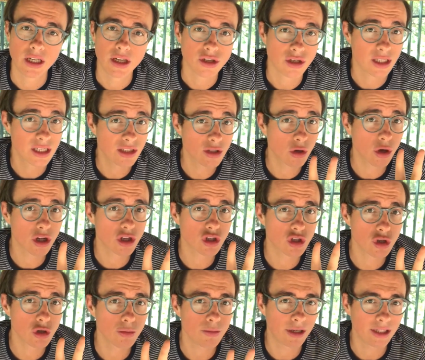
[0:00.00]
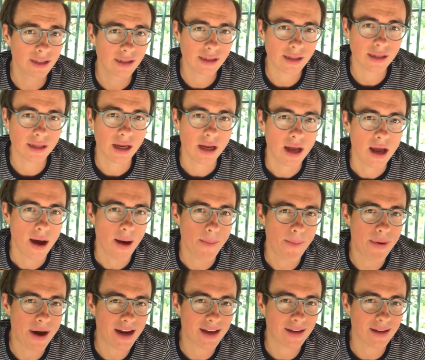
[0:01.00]
So they still got 2 mints,
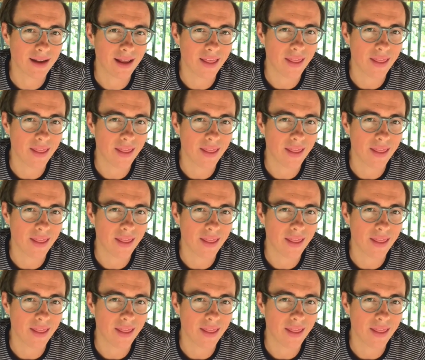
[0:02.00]
but